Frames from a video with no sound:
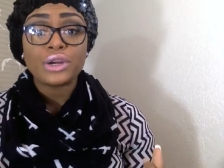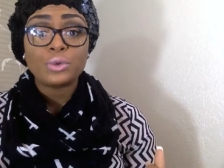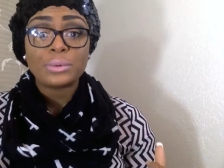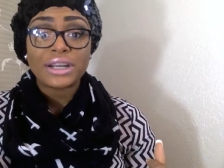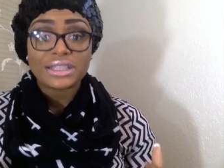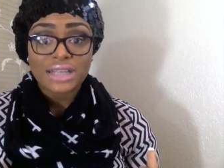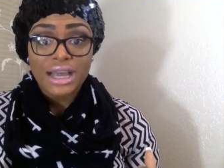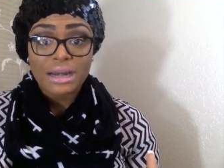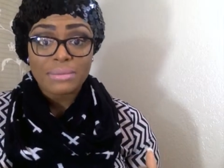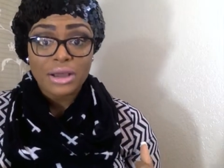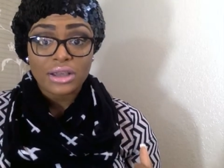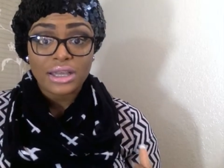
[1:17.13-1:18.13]
uber excited
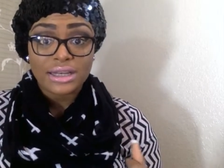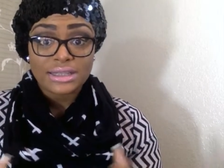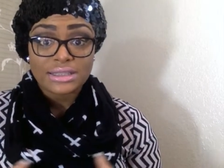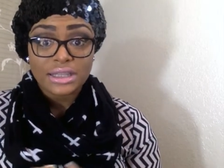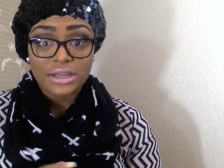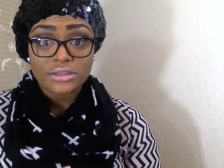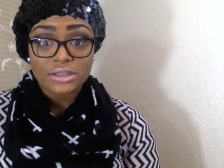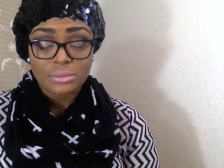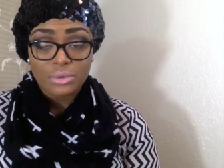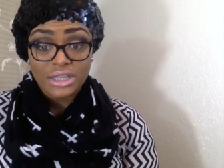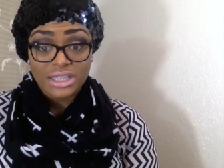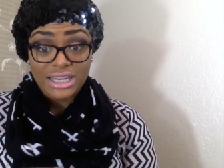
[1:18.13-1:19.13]
about getting this hair to the
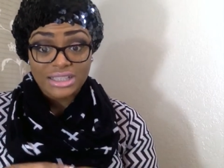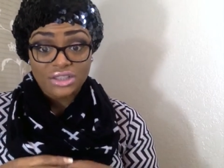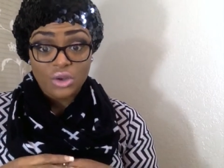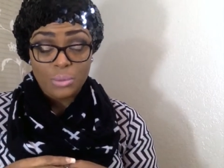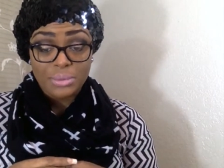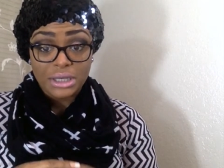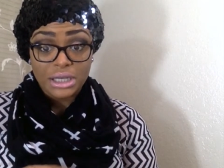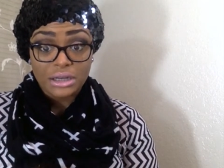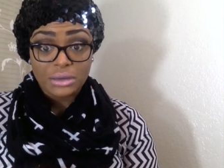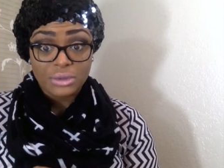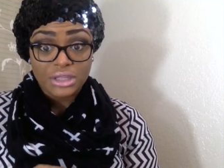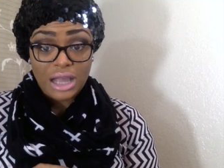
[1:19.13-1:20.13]
point that I just opened it
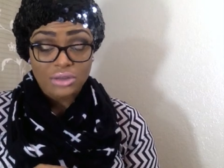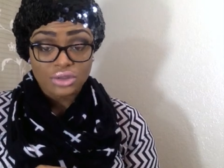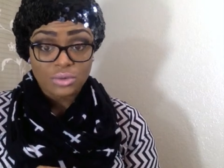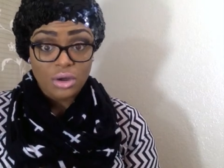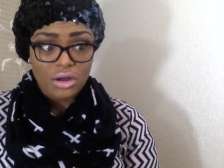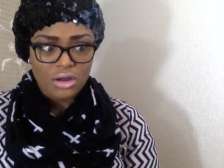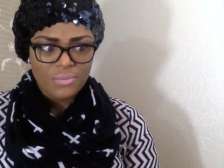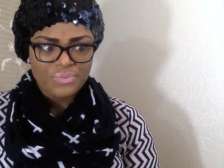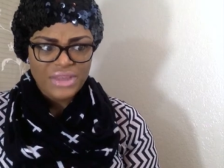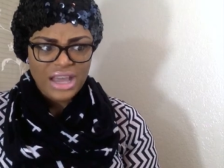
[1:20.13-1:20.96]
up without you all.